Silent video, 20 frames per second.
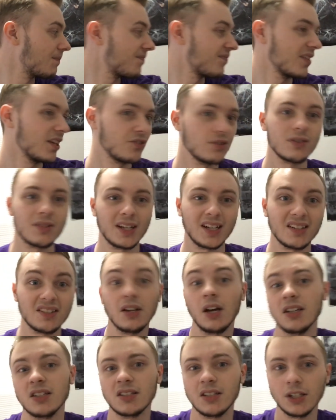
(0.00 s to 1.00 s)
it's just like
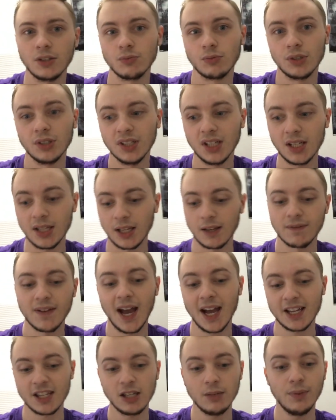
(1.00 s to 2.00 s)
dusting really and like
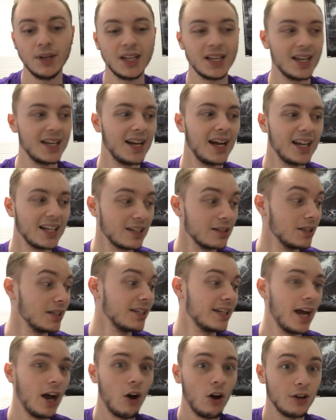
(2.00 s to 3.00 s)
vacuuming and I
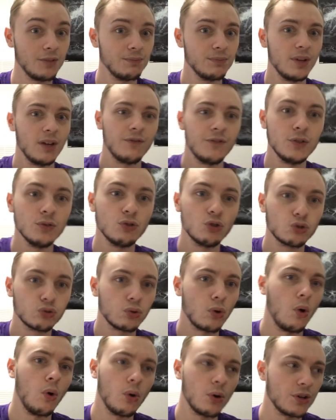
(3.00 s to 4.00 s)
cleaned out a, a few
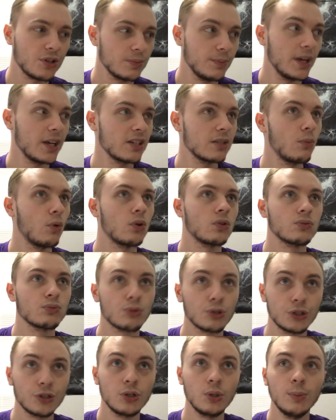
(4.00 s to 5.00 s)
drawers, make some more
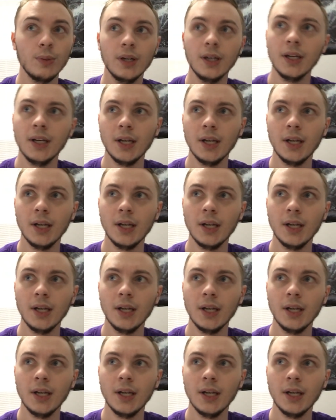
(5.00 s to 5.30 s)
room,